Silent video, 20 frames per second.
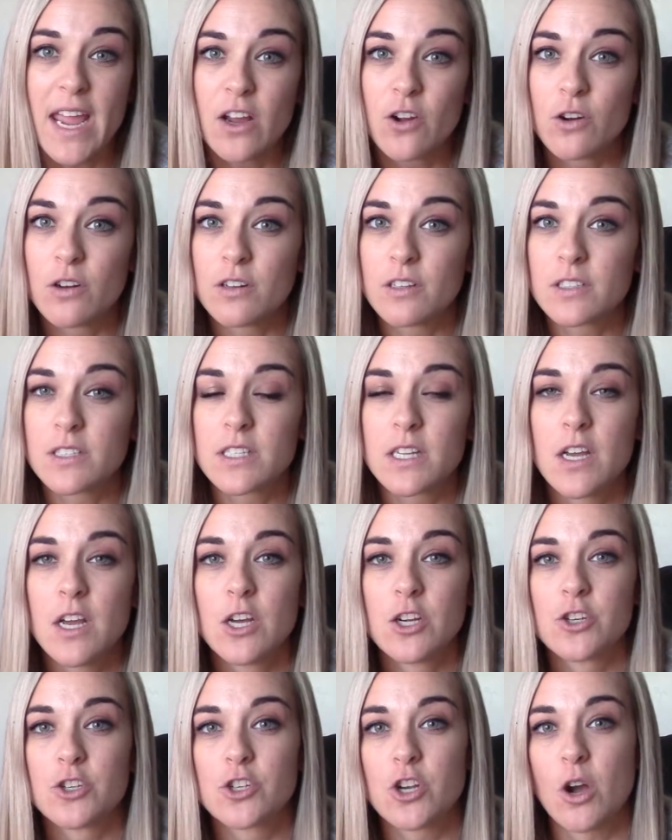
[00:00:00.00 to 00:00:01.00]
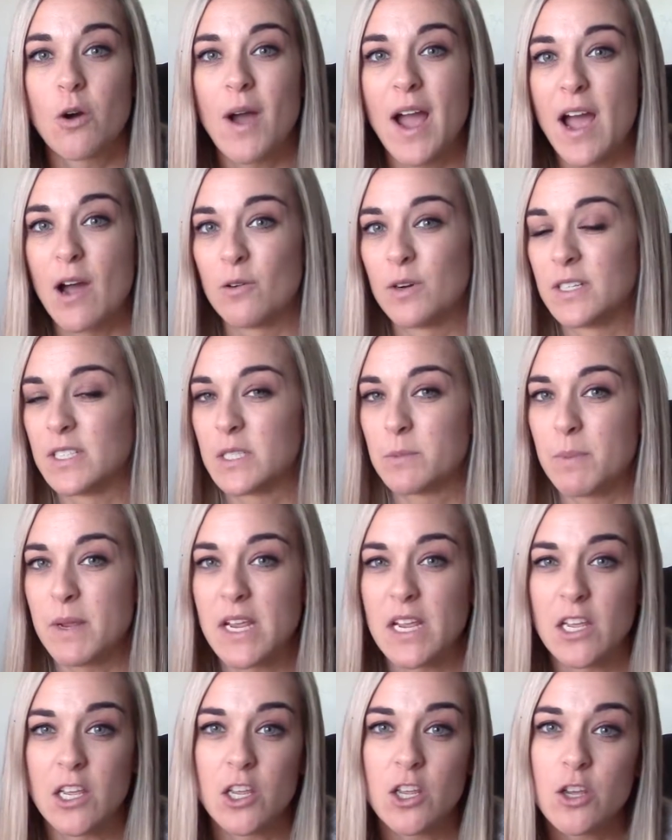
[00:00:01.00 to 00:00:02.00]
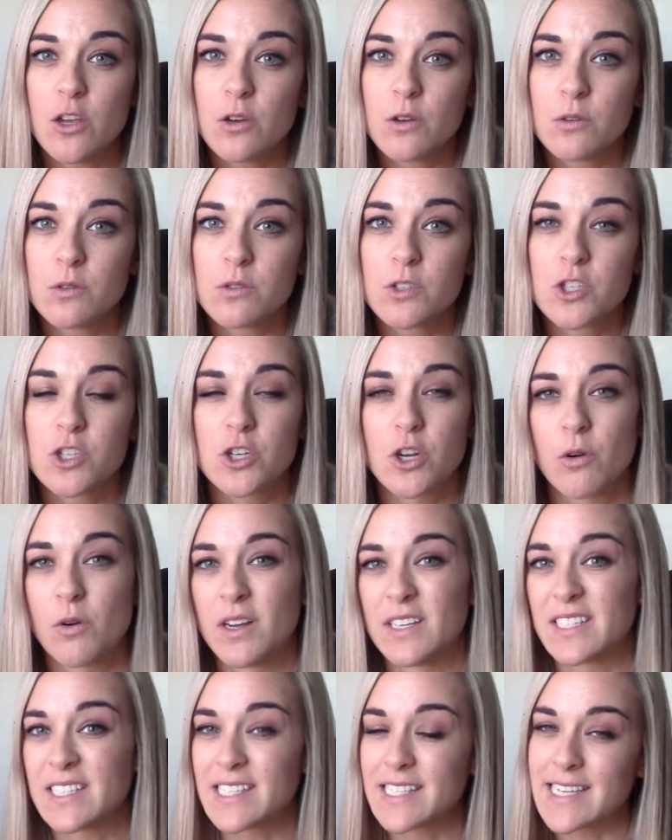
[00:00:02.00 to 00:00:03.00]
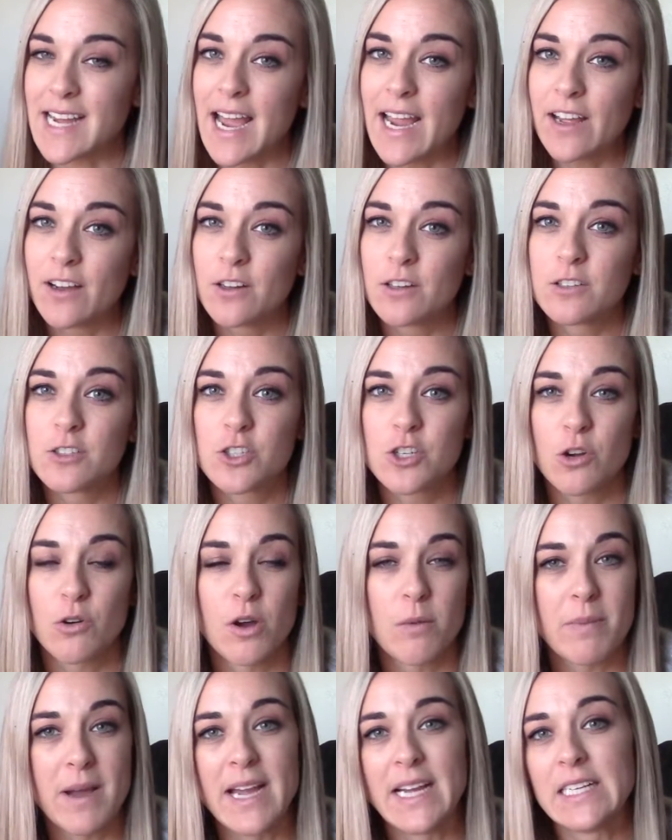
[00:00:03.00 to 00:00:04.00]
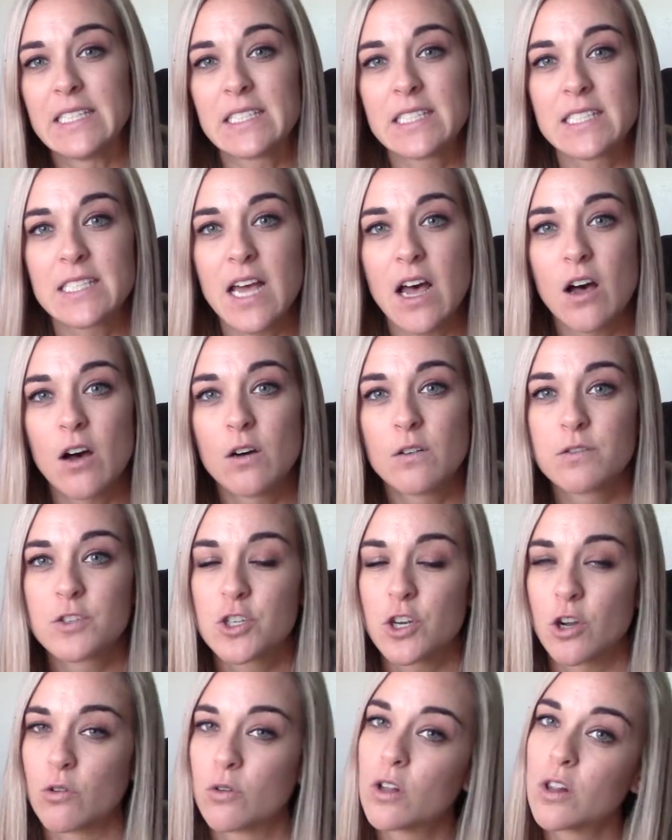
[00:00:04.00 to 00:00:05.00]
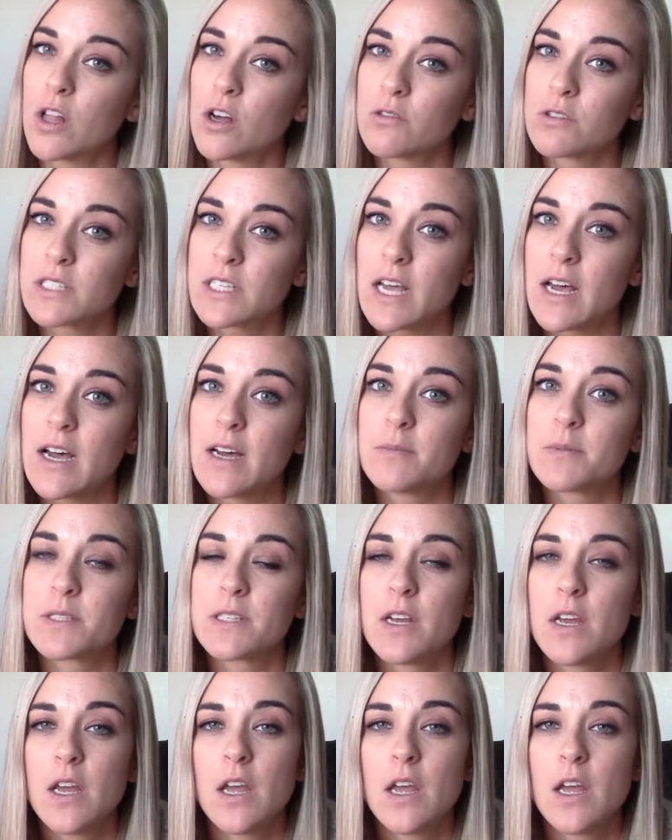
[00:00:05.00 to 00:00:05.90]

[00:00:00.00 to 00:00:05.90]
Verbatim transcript: angles, show how it's being used, show it styled, show it by itself, show close-ups.